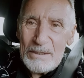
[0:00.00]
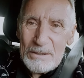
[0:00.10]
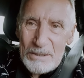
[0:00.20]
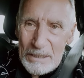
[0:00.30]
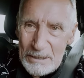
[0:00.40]

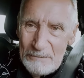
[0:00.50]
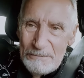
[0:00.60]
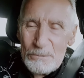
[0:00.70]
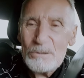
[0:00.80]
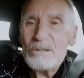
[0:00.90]
Thank you
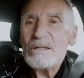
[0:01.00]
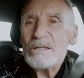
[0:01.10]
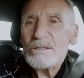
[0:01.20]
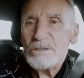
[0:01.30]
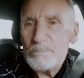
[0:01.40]
for
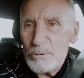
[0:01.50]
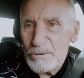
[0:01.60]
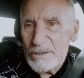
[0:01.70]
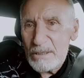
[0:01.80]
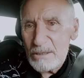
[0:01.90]

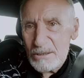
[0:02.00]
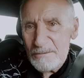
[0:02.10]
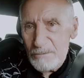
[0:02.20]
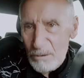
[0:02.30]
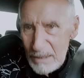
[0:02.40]
supporting us,
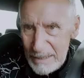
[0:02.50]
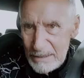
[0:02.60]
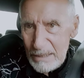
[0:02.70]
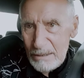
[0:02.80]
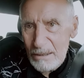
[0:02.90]
for
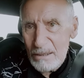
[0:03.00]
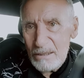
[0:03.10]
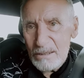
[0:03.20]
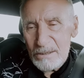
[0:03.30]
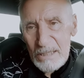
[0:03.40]
liking.
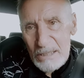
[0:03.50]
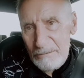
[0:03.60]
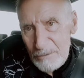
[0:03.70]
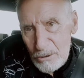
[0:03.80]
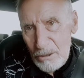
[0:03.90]
Thank
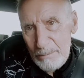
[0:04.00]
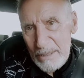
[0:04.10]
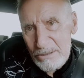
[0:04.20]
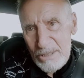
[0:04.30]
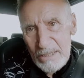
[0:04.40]
you for
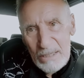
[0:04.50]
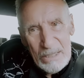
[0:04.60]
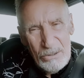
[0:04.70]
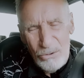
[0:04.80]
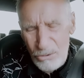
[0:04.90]
commenting.
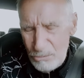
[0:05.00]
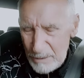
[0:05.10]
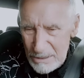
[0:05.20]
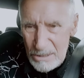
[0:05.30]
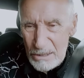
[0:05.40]
I
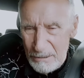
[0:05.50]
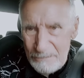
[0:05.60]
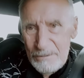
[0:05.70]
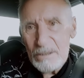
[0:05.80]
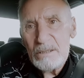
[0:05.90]
always
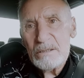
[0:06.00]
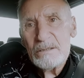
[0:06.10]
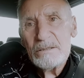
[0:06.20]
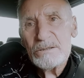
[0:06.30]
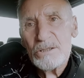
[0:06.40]
love
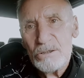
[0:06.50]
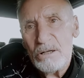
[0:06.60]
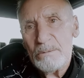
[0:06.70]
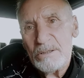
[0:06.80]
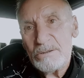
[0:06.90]

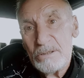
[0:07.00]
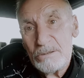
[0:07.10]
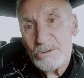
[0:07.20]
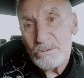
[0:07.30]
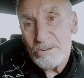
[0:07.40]

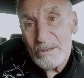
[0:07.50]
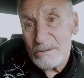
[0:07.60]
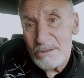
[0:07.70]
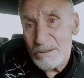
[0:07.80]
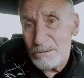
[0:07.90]
to
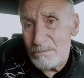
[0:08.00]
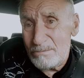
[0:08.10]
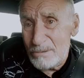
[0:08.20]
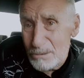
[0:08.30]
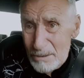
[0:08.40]

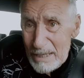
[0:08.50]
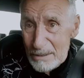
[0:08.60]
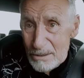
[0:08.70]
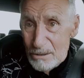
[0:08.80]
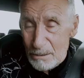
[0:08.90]
look
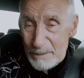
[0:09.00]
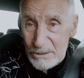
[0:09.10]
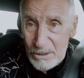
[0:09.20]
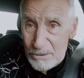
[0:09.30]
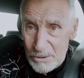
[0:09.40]
at the
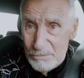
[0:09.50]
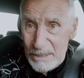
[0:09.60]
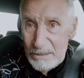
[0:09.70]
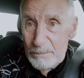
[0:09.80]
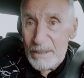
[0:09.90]
comments and to
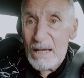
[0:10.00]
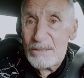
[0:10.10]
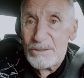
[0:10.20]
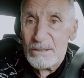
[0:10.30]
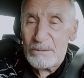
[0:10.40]
read them and
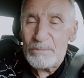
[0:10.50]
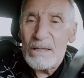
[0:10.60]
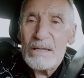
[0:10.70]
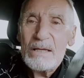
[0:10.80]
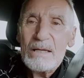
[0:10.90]
answer them.
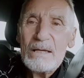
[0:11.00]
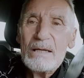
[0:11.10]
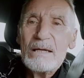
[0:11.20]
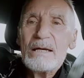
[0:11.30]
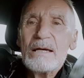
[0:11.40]

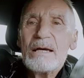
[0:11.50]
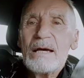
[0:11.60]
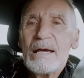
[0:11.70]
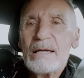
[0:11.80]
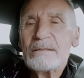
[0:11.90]

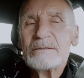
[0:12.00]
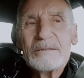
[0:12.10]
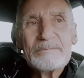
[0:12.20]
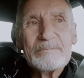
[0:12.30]
And